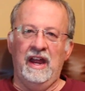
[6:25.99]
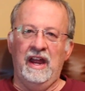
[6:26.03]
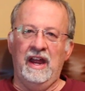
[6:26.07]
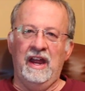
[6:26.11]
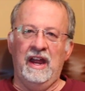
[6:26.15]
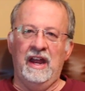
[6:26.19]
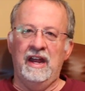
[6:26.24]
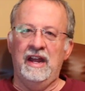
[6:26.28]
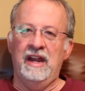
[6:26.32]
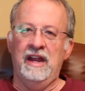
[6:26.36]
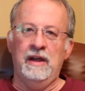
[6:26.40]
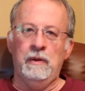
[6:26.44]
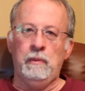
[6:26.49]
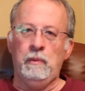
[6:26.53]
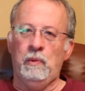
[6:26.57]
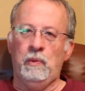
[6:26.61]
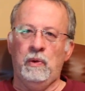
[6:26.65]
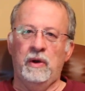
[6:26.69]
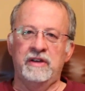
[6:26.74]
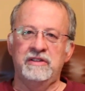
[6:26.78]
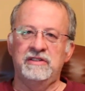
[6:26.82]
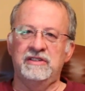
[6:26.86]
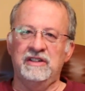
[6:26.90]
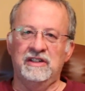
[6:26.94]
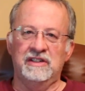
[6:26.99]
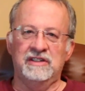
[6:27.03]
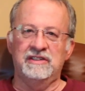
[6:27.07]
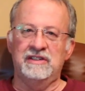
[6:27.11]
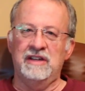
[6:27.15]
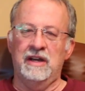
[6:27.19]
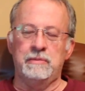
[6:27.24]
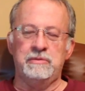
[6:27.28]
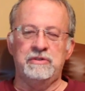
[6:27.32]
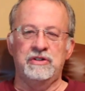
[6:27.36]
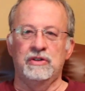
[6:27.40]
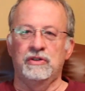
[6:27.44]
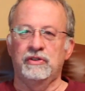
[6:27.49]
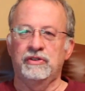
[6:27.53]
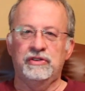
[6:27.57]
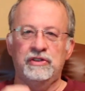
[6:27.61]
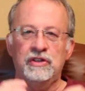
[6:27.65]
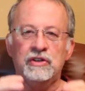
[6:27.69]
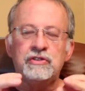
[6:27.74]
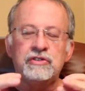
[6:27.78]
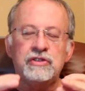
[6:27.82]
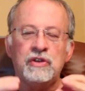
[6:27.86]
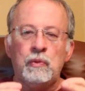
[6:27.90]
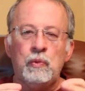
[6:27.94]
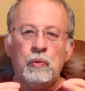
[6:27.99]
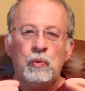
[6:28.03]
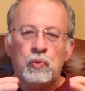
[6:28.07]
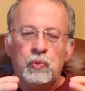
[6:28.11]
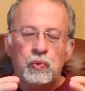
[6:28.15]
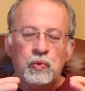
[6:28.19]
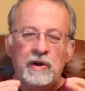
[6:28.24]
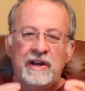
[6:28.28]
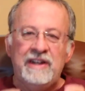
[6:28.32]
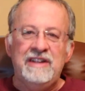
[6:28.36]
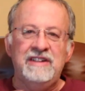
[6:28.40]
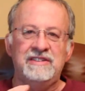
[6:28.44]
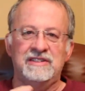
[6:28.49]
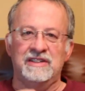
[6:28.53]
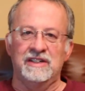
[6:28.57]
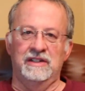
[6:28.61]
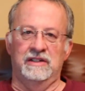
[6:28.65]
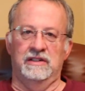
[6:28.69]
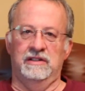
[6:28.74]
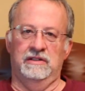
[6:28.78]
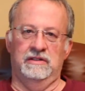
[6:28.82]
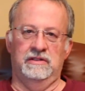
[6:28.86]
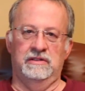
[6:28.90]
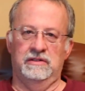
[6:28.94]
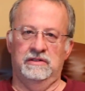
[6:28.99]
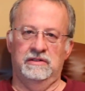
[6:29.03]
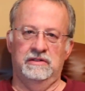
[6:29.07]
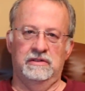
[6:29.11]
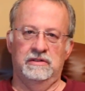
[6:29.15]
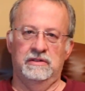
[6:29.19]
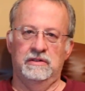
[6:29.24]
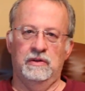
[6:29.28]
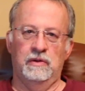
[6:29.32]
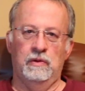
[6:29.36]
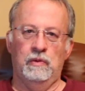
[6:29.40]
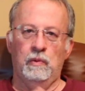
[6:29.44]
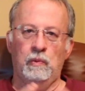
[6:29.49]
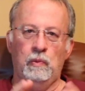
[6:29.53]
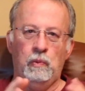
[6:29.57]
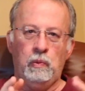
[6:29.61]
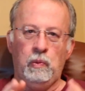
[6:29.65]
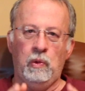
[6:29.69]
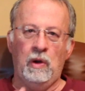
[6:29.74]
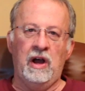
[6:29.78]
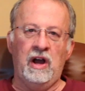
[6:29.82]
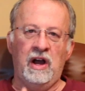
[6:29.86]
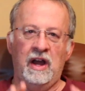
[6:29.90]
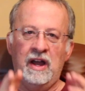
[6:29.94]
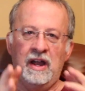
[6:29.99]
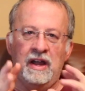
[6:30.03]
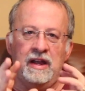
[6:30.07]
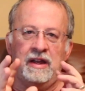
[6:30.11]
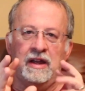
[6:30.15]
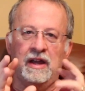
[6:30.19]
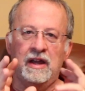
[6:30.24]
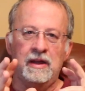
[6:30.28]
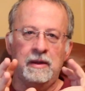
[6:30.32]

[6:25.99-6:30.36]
and it was exceptional. There's a reason why